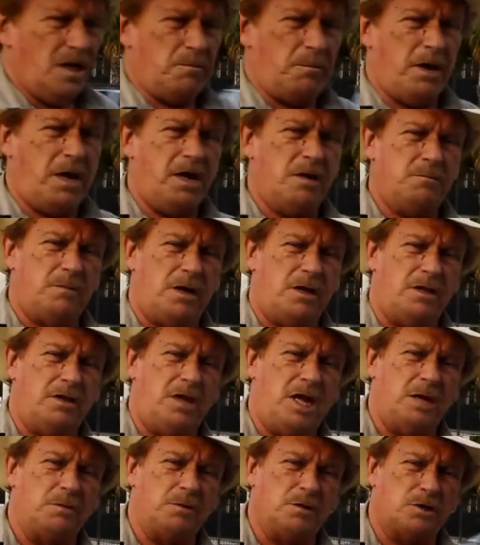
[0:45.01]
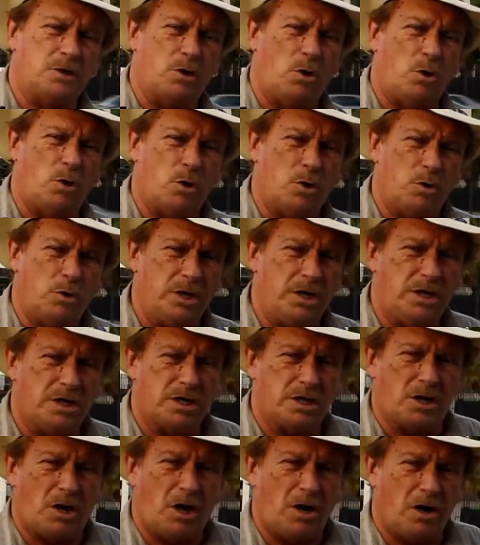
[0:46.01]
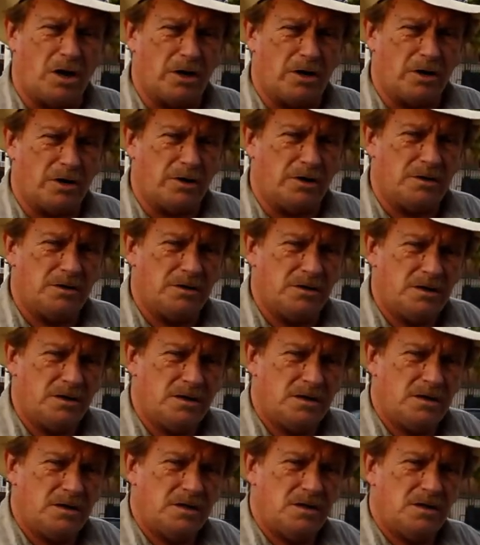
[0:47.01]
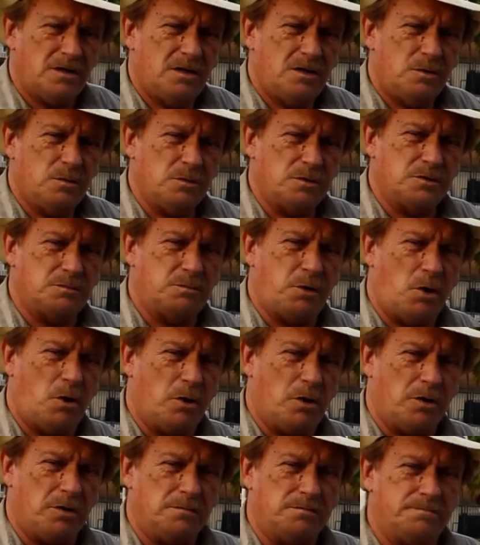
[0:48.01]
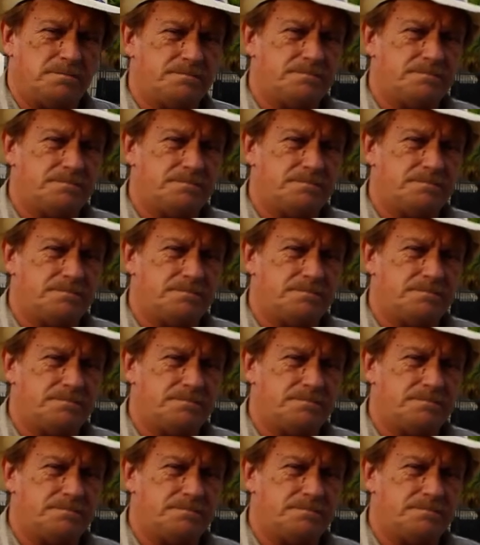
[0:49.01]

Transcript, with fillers: a man by the name of Goree Carter was born.